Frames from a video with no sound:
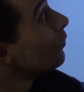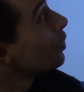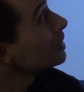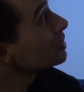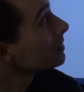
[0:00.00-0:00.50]

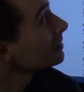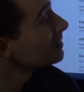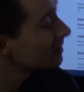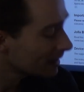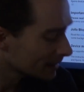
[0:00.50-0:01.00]
version
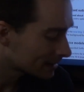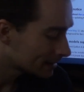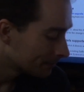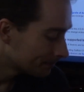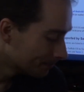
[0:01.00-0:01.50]

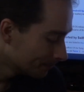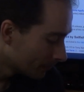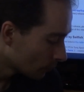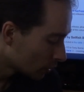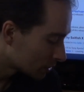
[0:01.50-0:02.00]
6
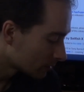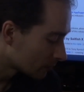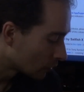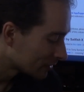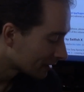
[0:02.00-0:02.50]
which
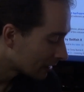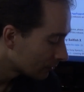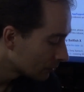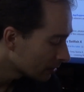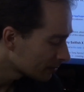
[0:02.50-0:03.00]
was
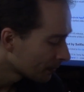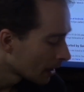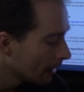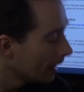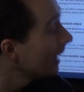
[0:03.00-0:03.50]
included,
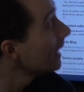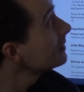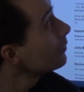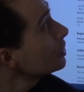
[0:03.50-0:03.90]
and the